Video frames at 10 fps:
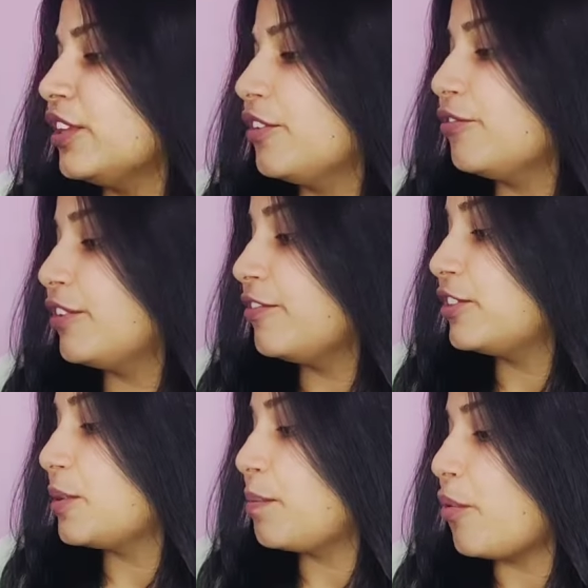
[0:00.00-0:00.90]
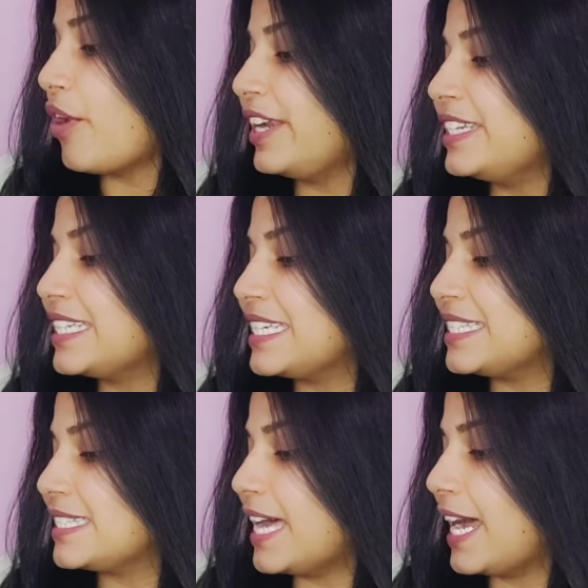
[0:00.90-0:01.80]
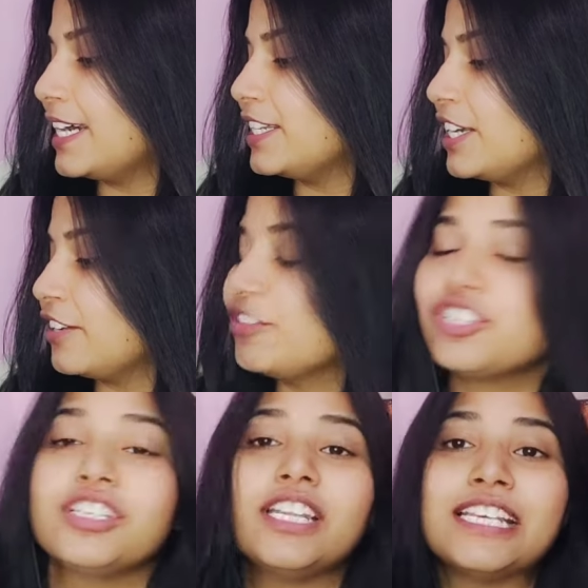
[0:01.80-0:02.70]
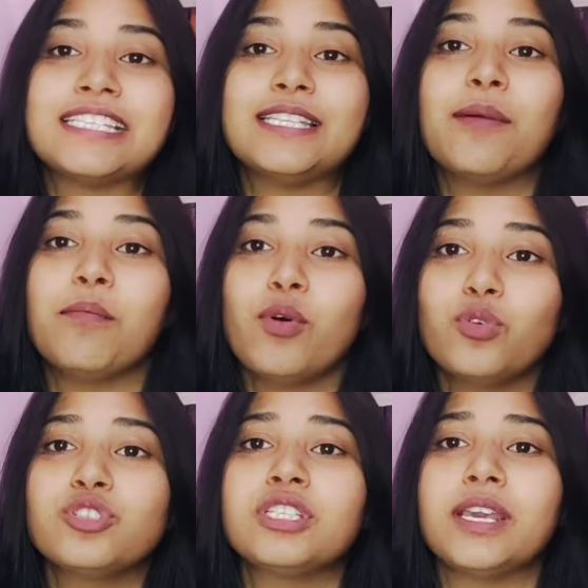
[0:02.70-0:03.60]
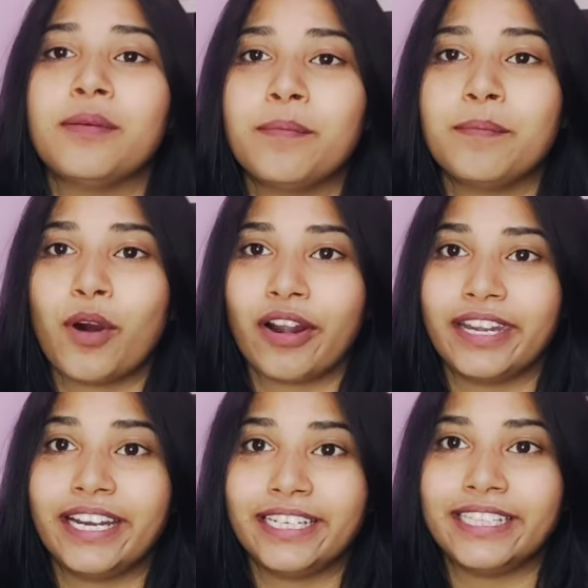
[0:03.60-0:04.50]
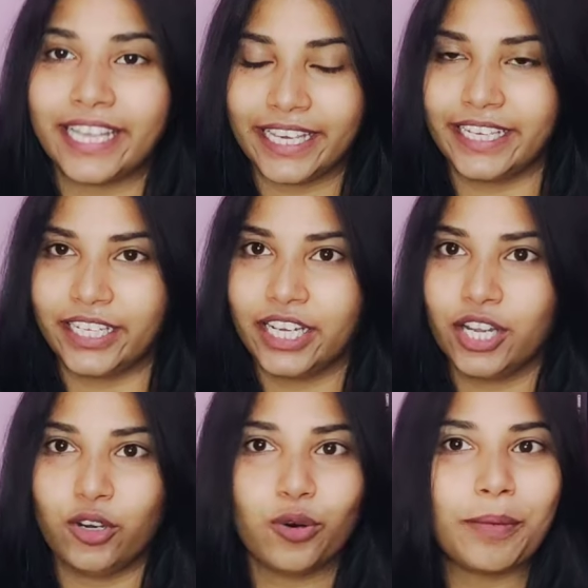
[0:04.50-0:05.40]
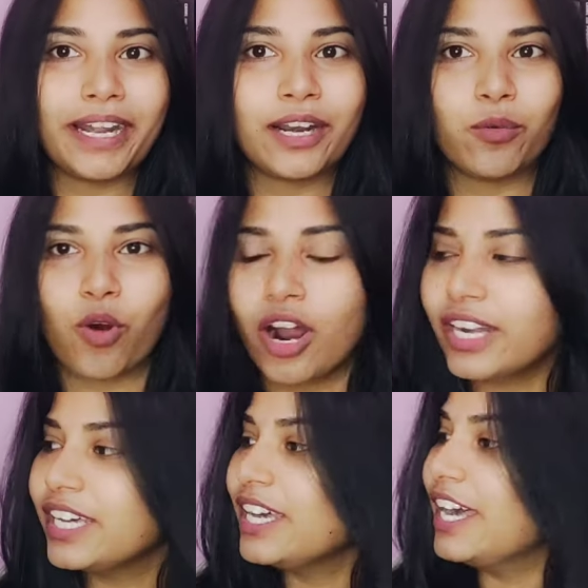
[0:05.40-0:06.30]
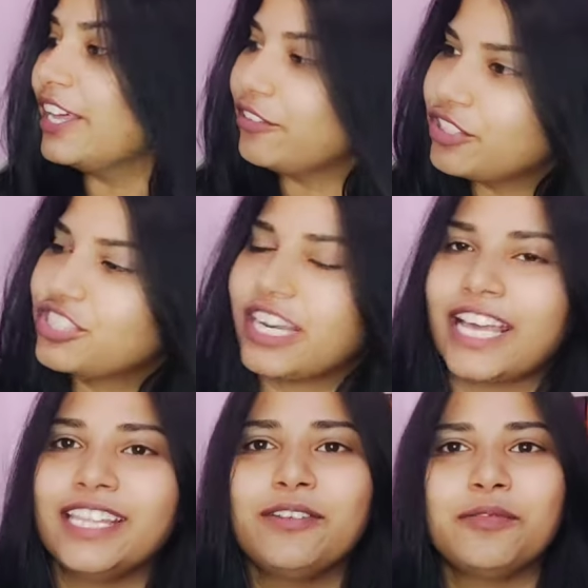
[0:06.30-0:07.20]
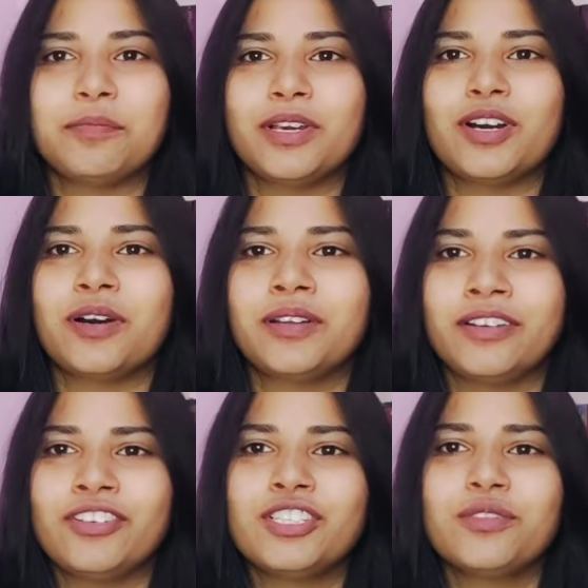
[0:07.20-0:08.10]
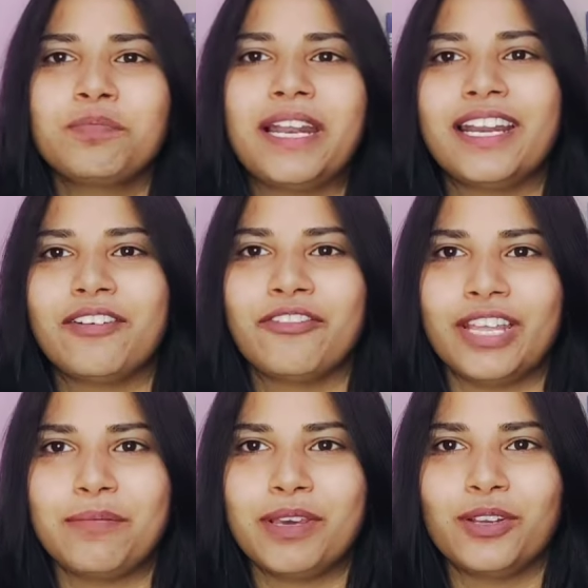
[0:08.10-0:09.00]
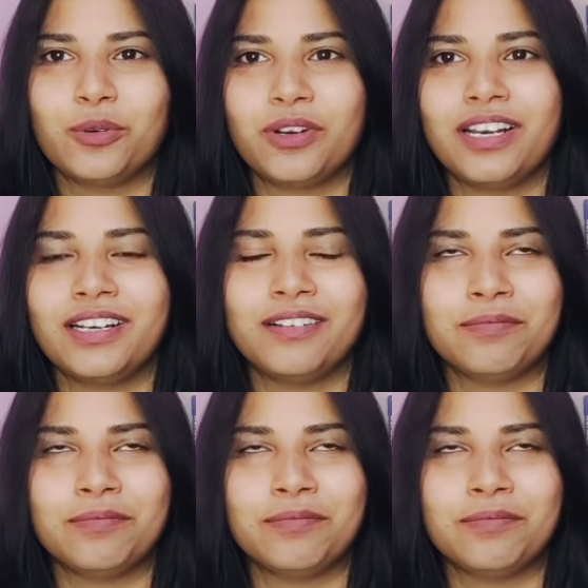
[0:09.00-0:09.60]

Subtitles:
the fifth point is that revision is the most important thing. No matter what, revision. I think revision played a very big role.